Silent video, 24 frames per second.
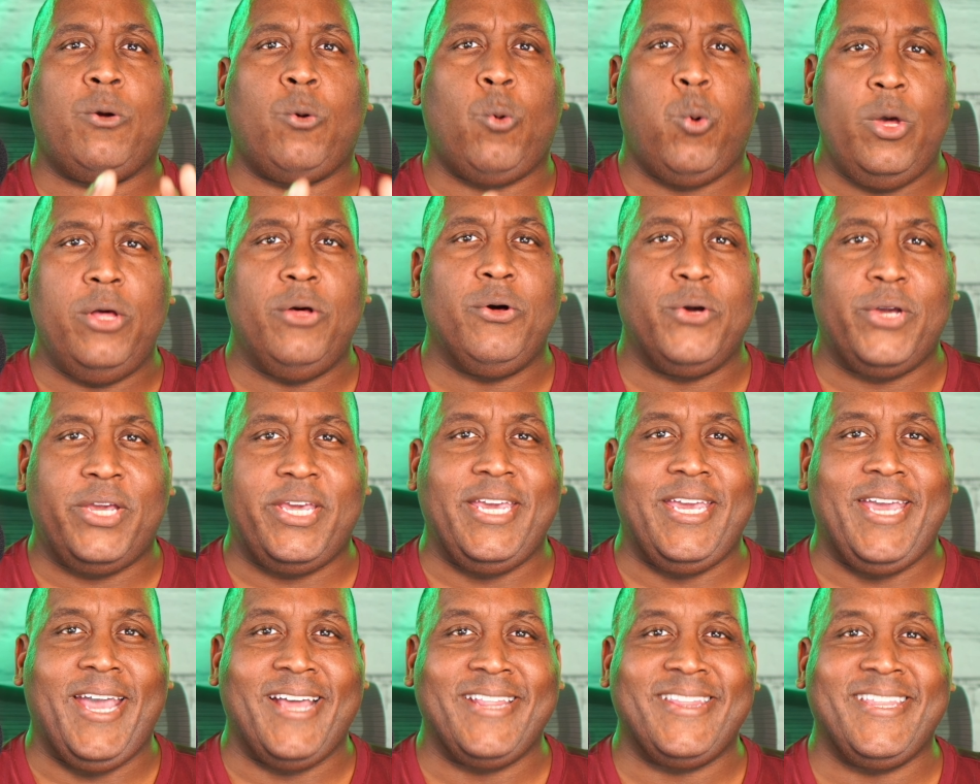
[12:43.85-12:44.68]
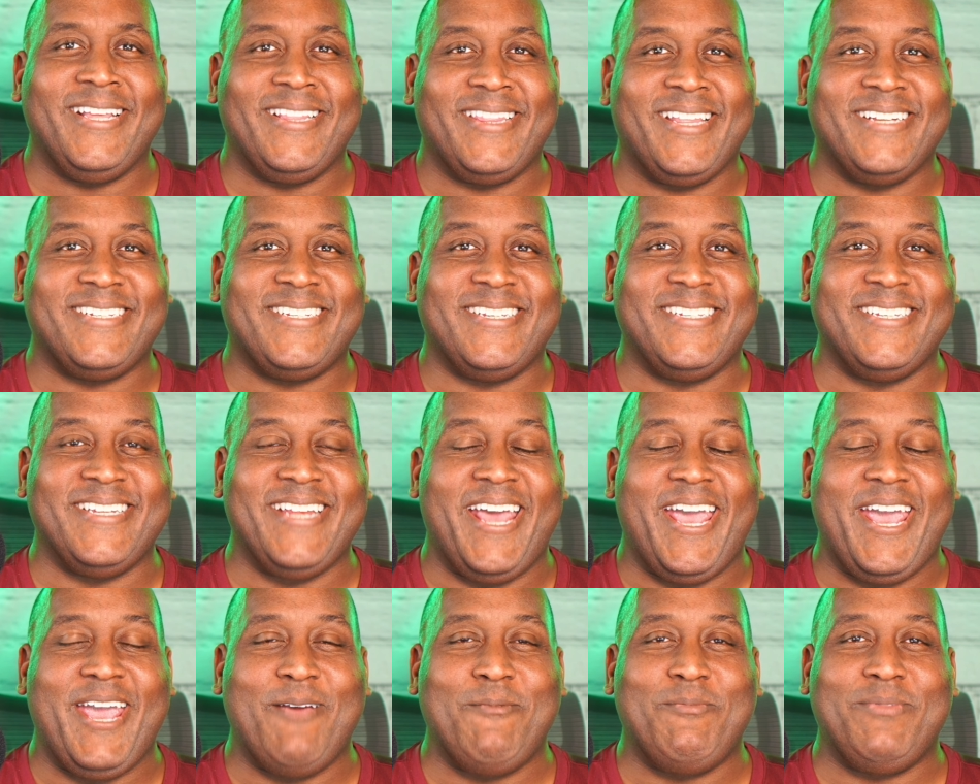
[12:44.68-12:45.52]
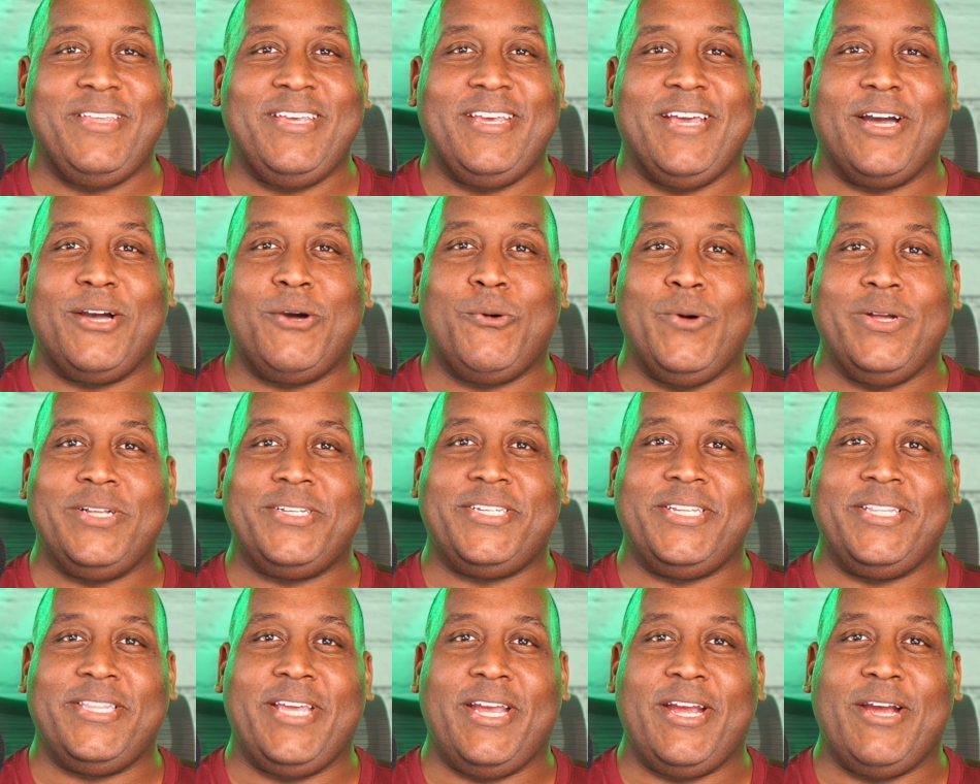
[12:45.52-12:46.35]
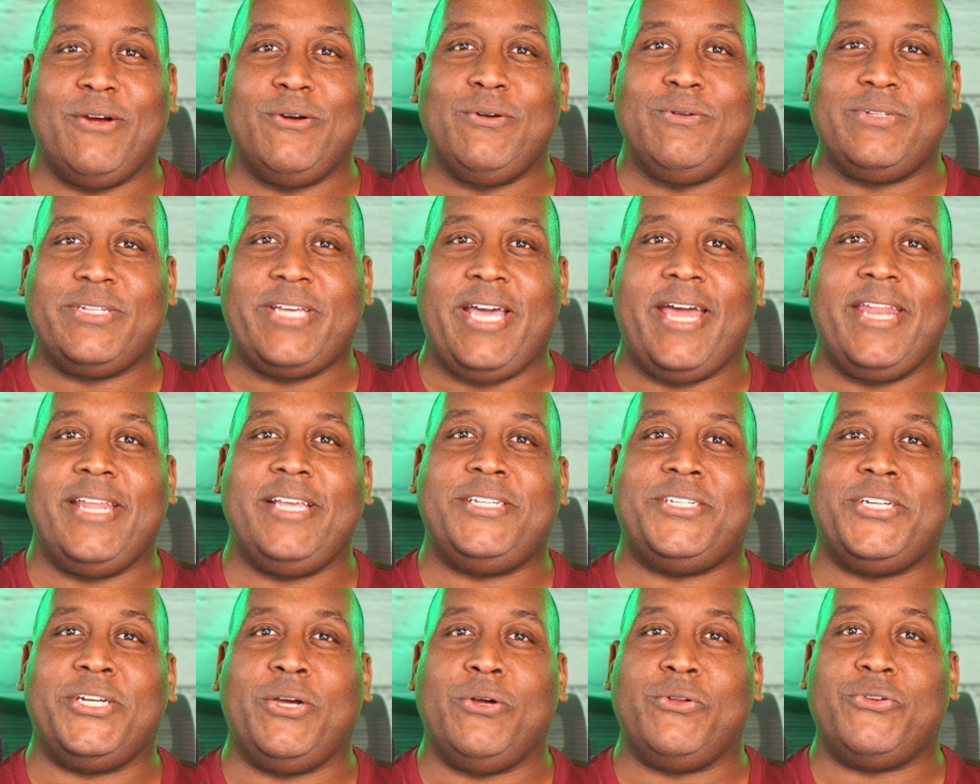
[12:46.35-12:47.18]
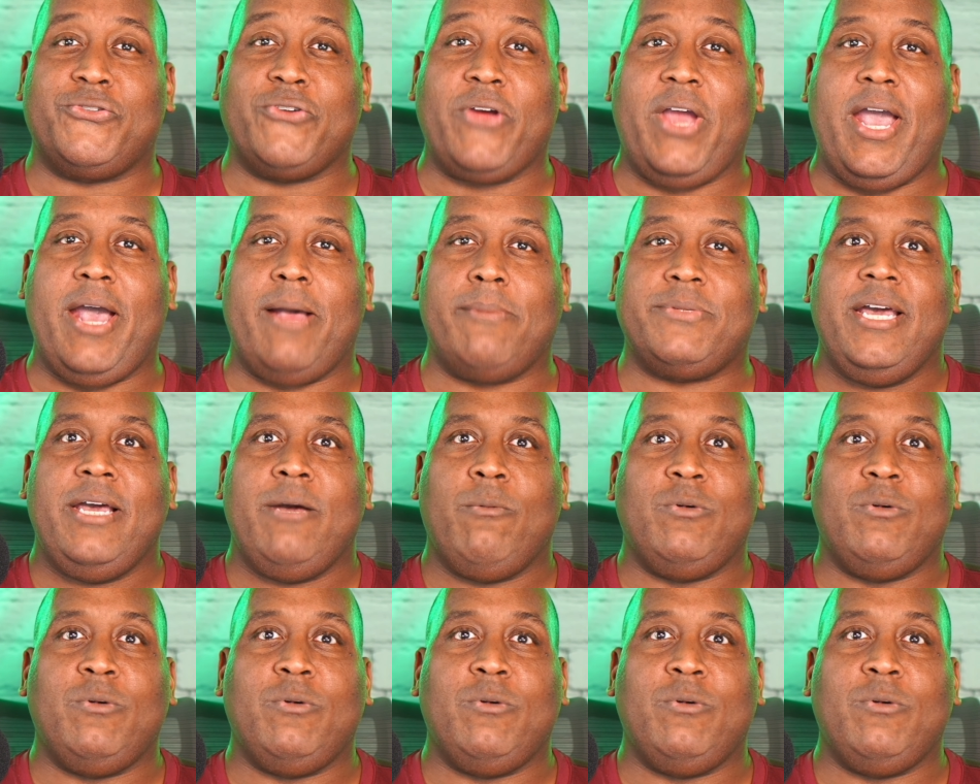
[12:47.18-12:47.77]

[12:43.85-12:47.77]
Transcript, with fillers: Quilge, I think that's his name, the uh, Quincy there who's got Ichigo trapped,